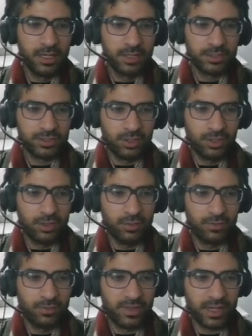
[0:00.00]

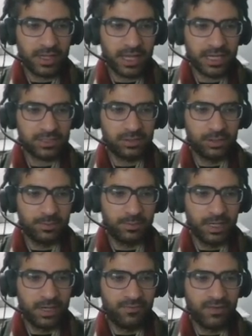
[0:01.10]
So the custom
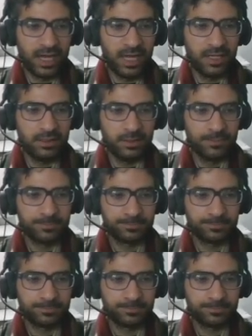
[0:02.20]
file.